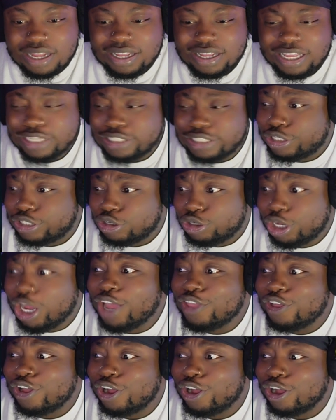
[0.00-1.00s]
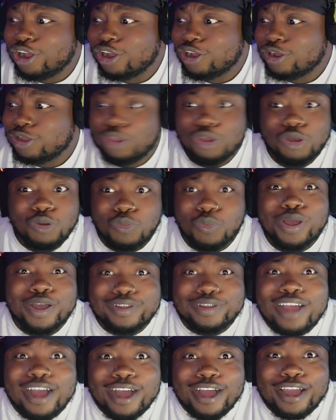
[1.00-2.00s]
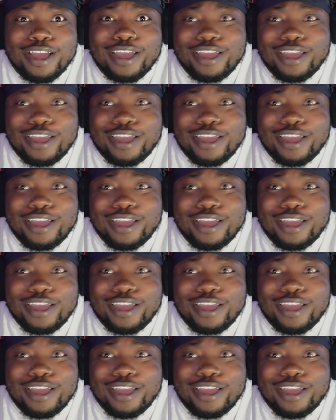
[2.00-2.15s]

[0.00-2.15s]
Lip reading: If you're together, you will die.